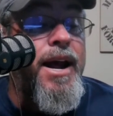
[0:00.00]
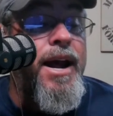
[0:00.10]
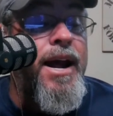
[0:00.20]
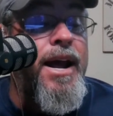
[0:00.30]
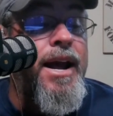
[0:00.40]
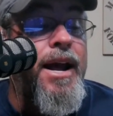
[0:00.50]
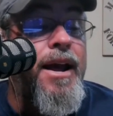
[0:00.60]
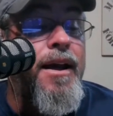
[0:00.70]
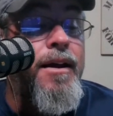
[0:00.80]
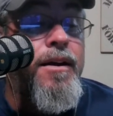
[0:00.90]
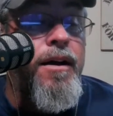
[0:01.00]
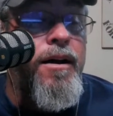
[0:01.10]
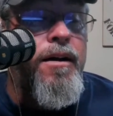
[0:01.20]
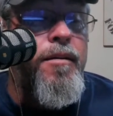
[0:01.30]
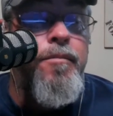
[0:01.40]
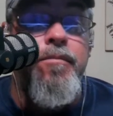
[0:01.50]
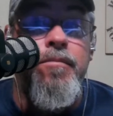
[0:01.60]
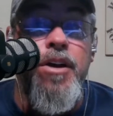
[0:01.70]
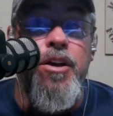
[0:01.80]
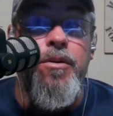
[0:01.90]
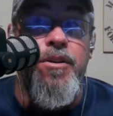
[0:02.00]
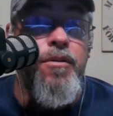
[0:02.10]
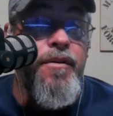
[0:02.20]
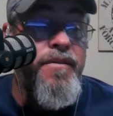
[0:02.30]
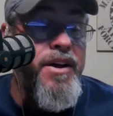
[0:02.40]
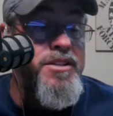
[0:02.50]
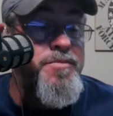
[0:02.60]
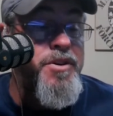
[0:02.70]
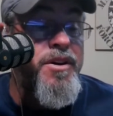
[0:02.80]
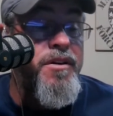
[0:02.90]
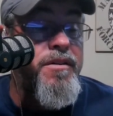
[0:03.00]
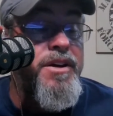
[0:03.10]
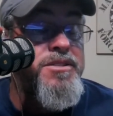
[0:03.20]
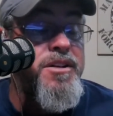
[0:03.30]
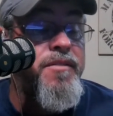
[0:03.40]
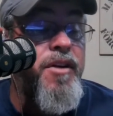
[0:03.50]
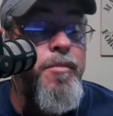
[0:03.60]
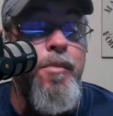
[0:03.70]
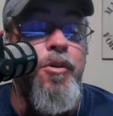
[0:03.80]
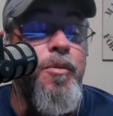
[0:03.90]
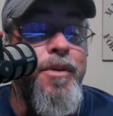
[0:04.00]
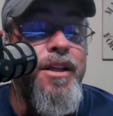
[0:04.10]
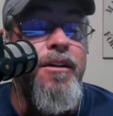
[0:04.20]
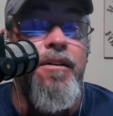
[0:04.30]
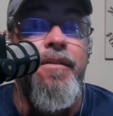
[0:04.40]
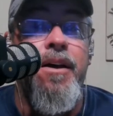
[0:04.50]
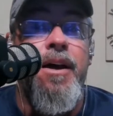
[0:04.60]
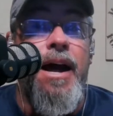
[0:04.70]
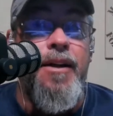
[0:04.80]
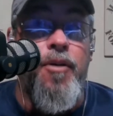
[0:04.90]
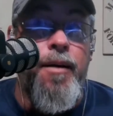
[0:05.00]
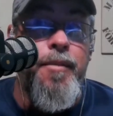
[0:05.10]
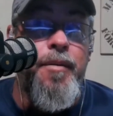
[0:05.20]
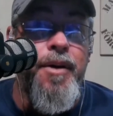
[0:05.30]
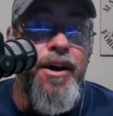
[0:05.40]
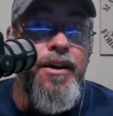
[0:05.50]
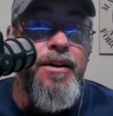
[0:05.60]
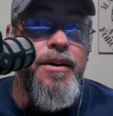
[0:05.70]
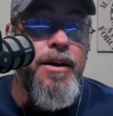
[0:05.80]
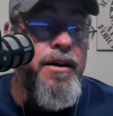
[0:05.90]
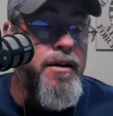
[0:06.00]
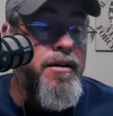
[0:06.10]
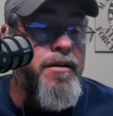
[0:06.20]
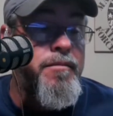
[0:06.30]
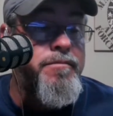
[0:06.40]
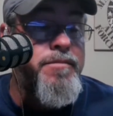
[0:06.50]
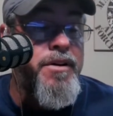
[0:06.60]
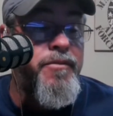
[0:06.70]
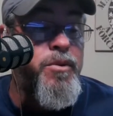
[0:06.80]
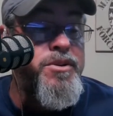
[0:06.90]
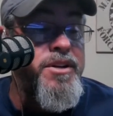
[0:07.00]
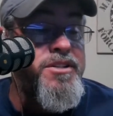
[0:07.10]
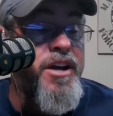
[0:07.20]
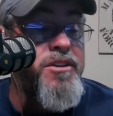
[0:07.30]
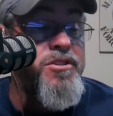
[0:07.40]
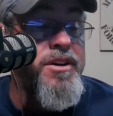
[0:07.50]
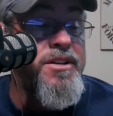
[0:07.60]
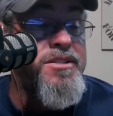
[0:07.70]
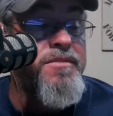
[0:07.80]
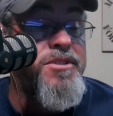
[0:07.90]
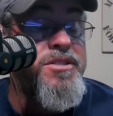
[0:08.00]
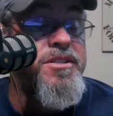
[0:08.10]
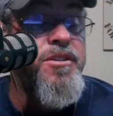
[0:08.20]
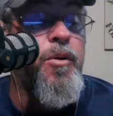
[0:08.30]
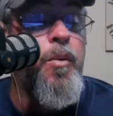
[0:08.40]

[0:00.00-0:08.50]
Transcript: And they're on Facebook and all that stuff. A lot of people are going to be there. I know I'm not making it. Unfortunately, scheduling and stuff just isn't going to